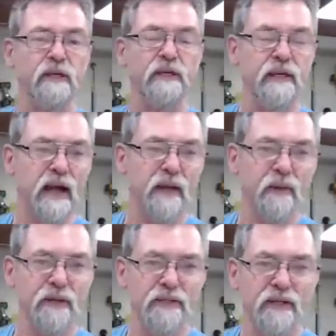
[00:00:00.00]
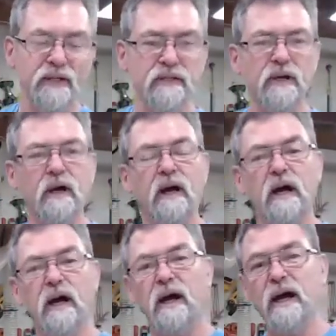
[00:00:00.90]
The other reason is
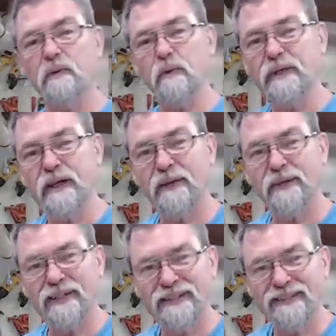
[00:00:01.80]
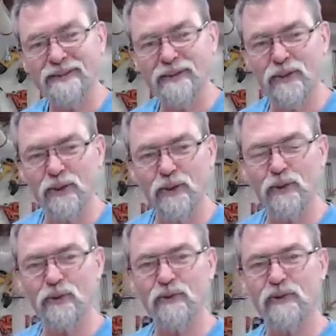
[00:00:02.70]
I will be going
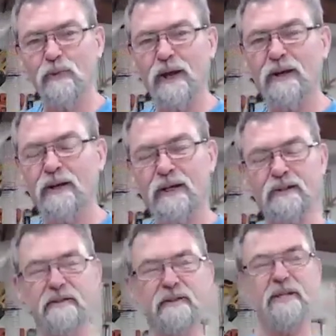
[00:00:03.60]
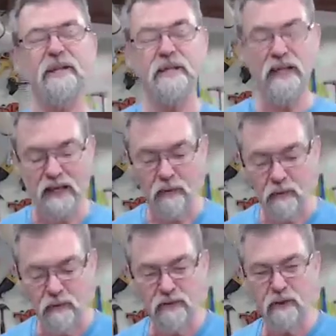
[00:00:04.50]
to the one at Sydney and
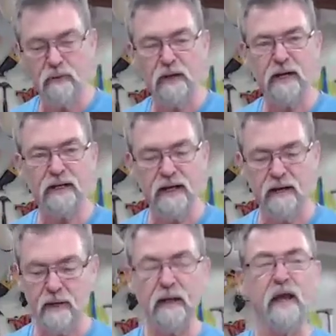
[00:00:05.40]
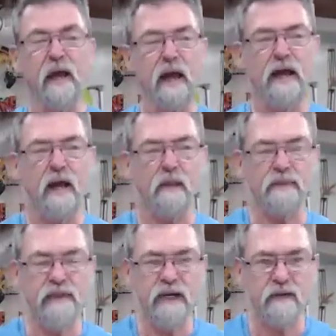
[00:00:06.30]
also at Canberra, and I'll
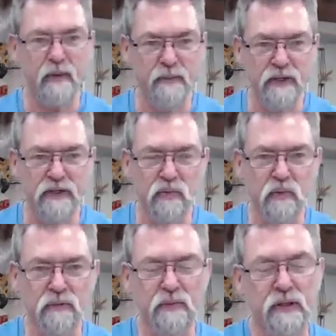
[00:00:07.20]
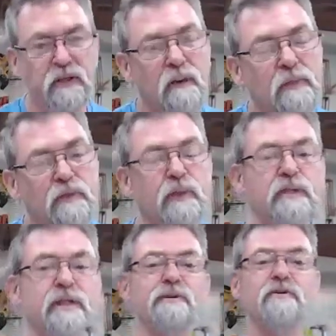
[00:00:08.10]
be taking my benches with me, and I'll be
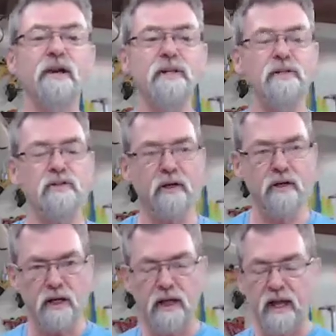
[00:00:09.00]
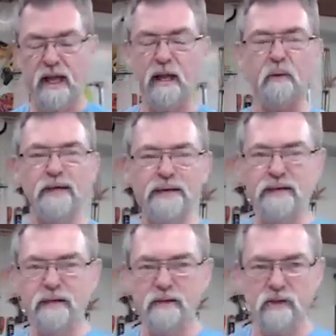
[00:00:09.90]
doing demonstrations on how
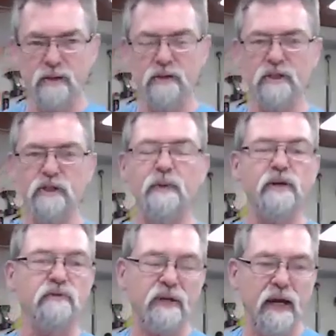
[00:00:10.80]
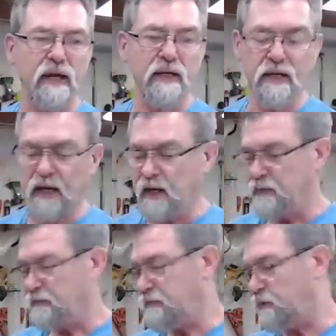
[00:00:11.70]
easy it is to use this bench for cutting,
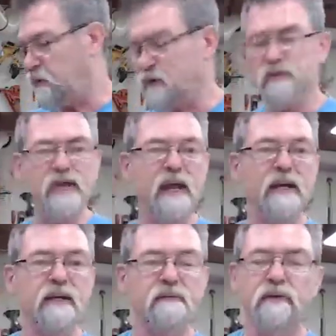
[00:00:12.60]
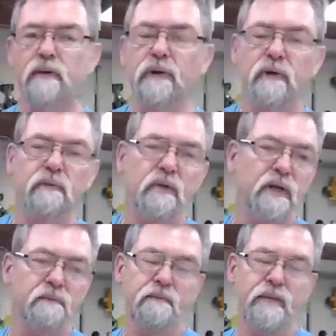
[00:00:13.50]
for sanding, for doing
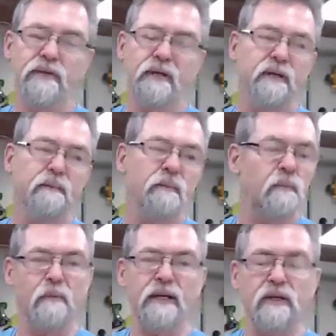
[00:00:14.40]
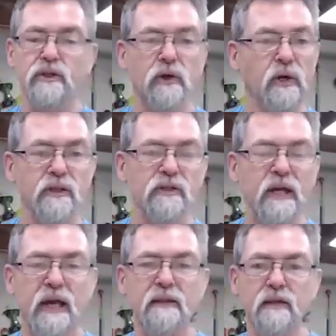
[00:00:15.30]
basically making joints,
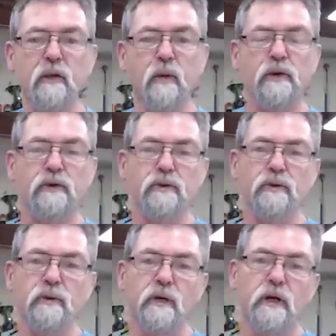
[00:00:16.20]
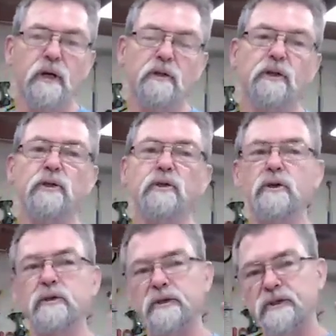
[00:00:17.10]
anything you want to do that you'd
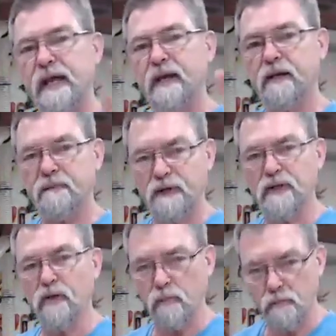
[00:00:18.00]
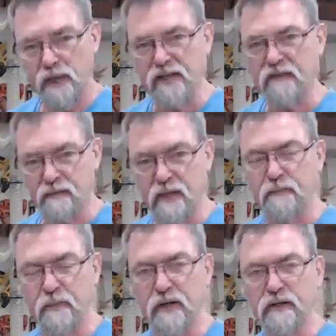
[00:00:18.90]
use a standard conventional massive
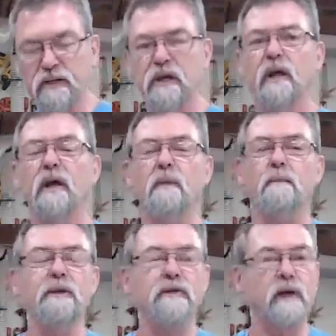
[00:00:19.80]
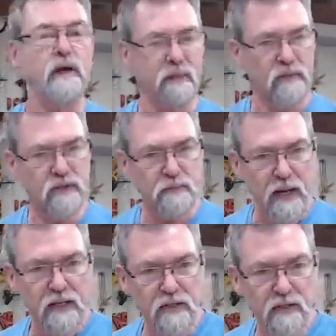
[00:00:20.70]
big bench, but you don't have the
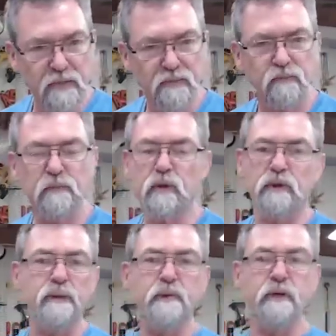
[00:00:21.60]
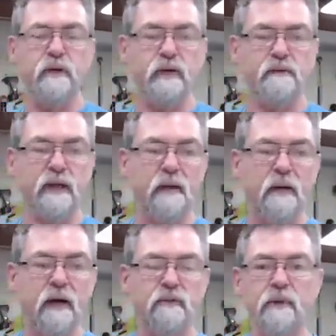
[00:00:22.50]
space because maybe you don't have a
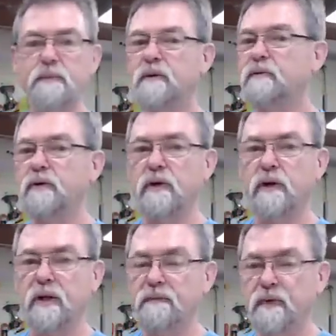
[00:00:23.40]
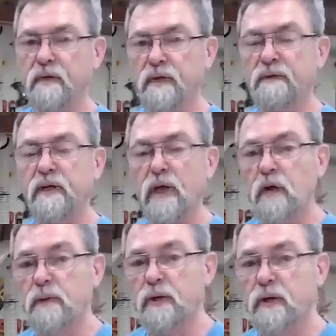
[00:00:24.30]
garage, maybe you live in a
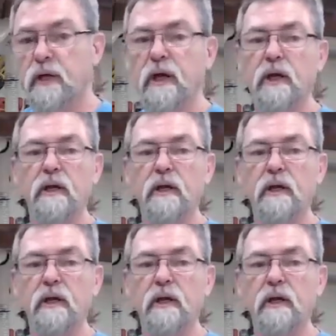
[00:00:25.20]
home unit